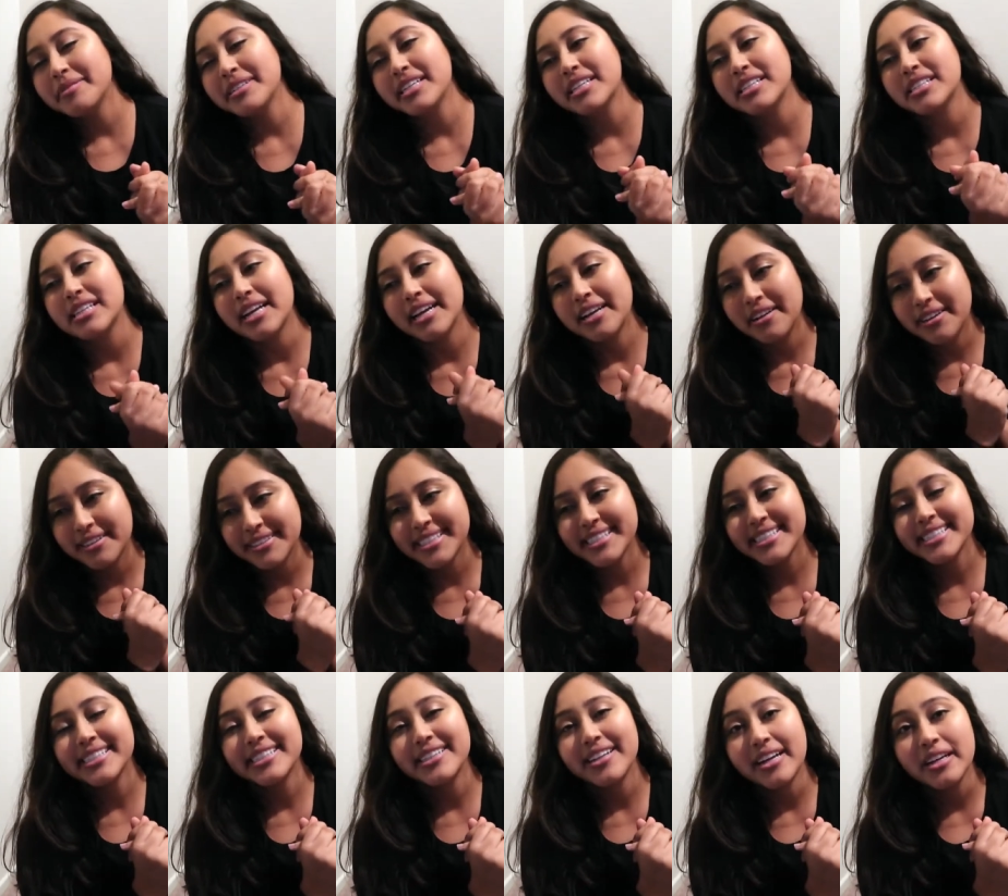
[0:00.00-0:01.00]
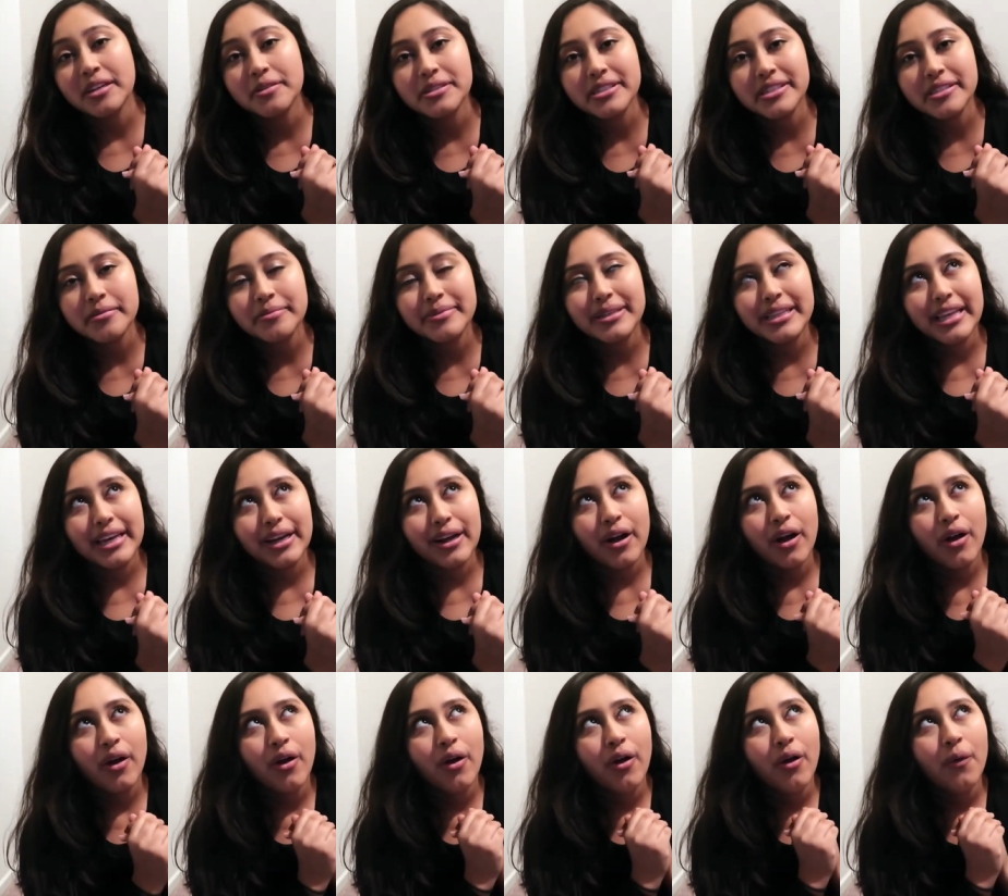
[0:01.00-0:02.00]
because I honestly thought it was going to be like
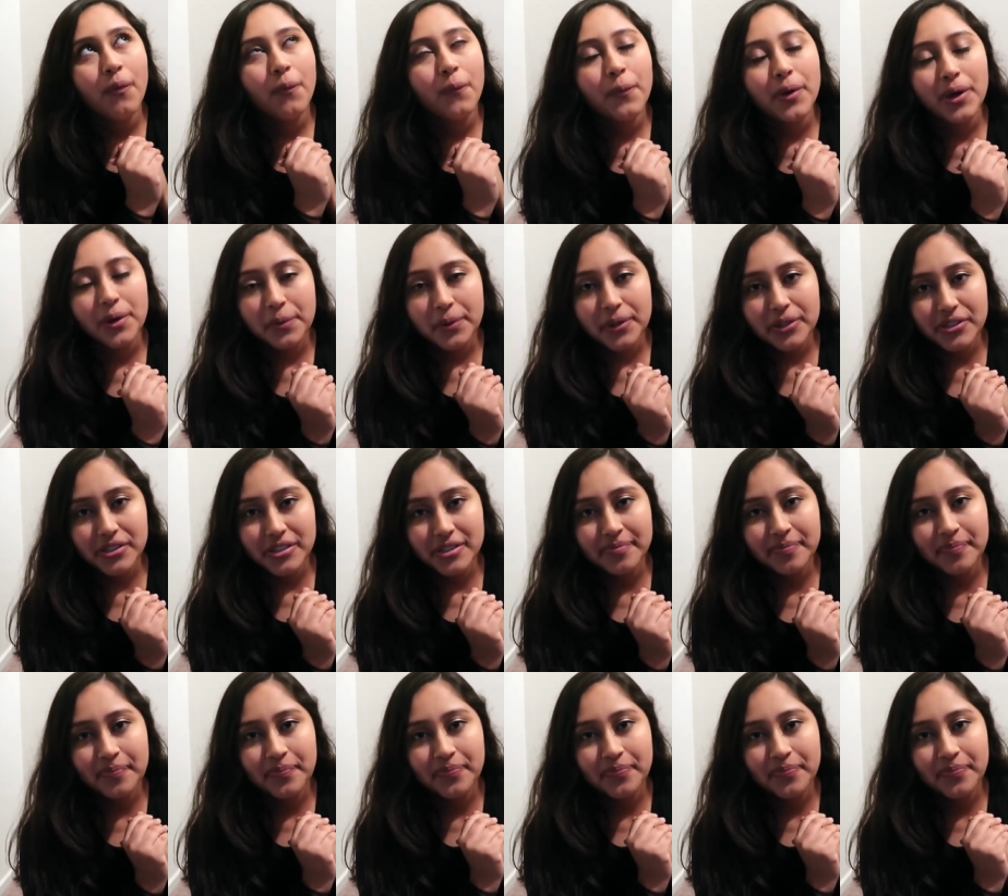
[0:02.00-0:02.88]
way worse.